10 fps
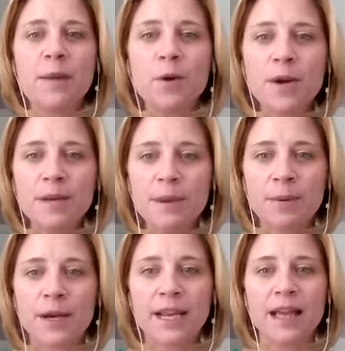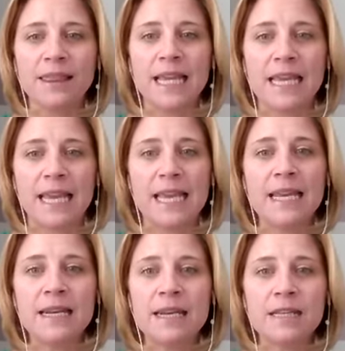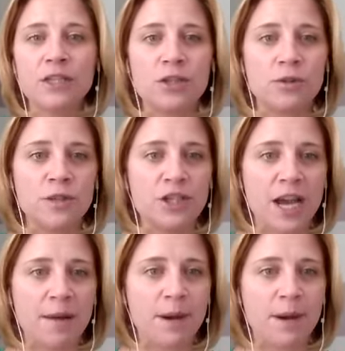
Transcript: I'm going to be putting a link into the chat